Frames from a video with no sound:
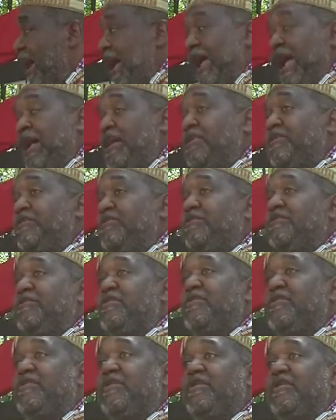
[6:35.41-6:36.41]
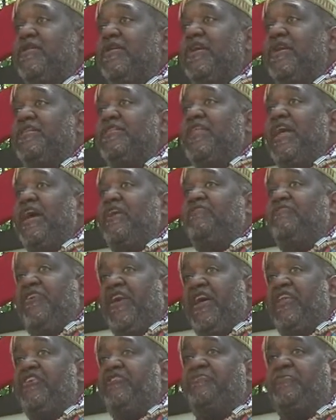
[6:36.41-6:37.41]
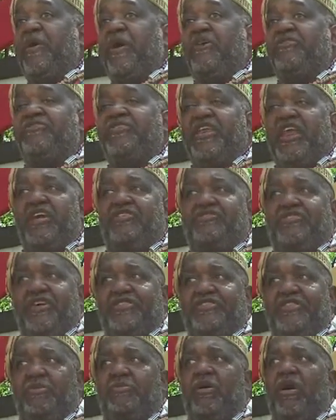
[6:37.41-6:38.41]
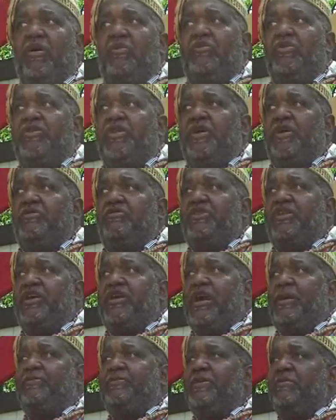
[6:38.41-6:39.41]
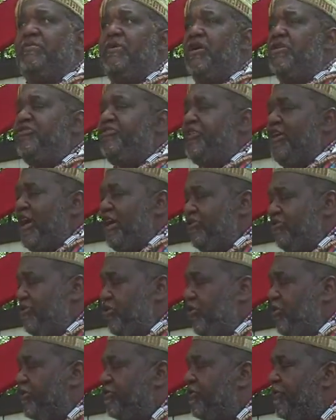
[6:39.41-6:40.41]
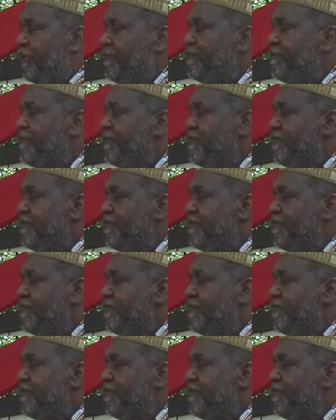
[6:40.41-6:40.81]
And they fed his parents, and they sent them home with a couple of monks to escort them.